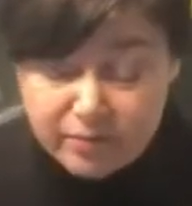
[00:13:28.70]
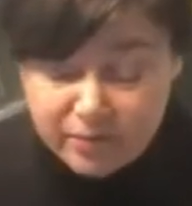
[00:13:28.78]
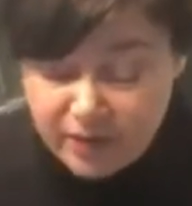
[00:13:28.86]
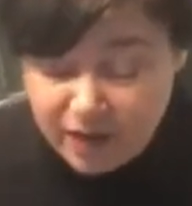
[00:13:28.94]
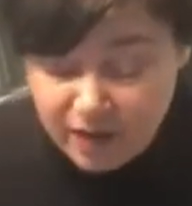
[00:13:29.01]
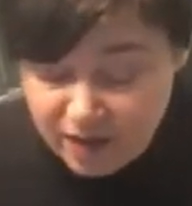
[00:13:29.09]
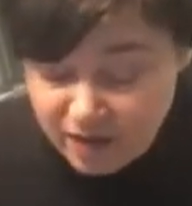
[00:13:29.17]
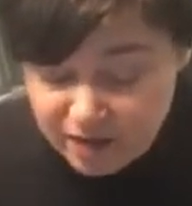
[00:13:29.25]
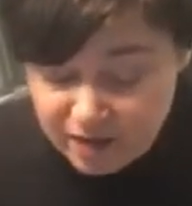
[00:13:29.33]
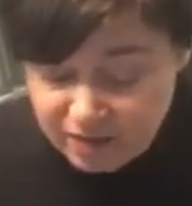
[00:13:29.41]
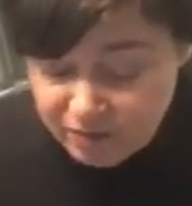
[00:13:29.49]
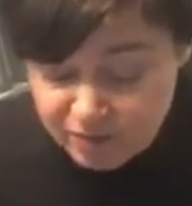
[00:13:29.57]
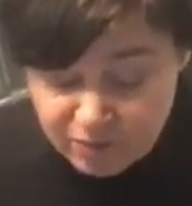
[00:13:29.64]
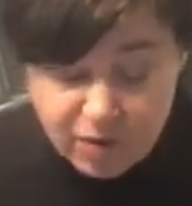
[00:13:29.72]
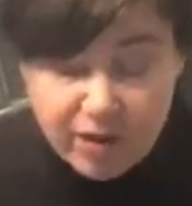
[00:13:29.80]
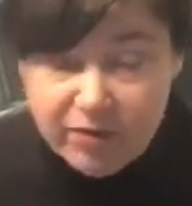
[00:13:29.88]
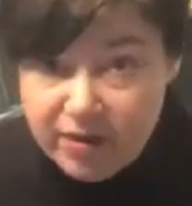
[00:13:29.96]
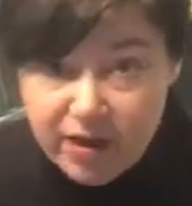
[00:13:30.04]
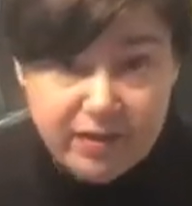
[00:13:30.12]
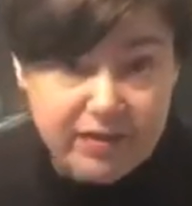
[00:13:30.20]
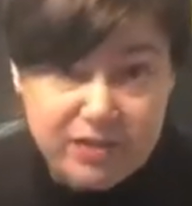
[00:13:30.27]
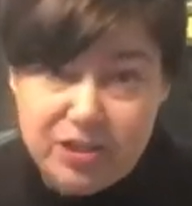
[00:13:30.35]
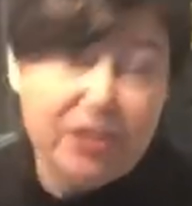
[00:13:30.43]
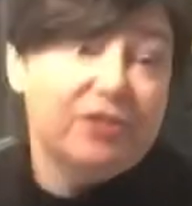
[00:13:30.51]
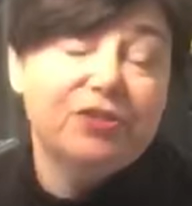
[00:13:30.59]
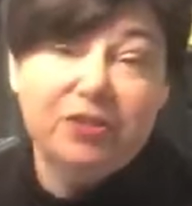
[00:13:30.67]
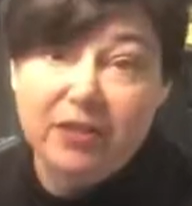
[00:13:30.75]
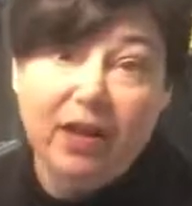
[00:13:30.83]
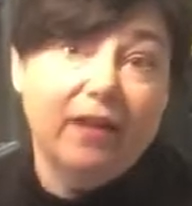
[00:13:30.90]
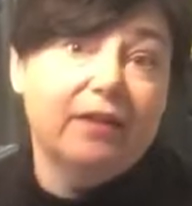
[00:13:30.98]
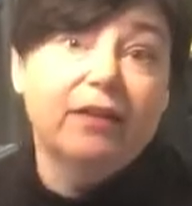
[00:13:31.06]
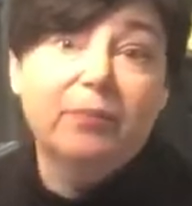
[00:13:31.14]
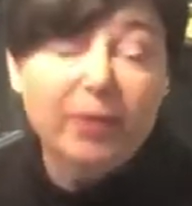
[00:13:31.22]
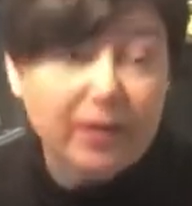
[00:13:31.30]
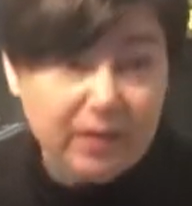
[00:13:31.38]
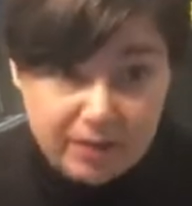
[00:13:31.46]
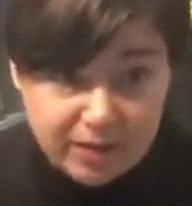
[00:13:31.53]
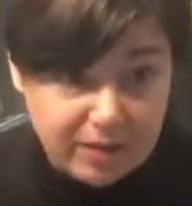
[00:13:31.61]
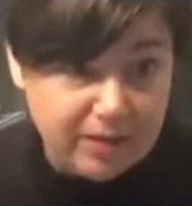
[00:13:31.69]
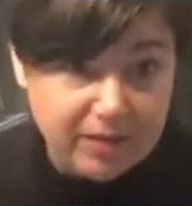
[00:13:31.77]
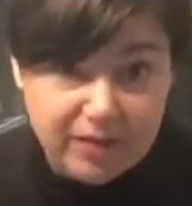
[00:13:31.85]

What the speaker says: and whatever kind of cheese you got, dump it in there.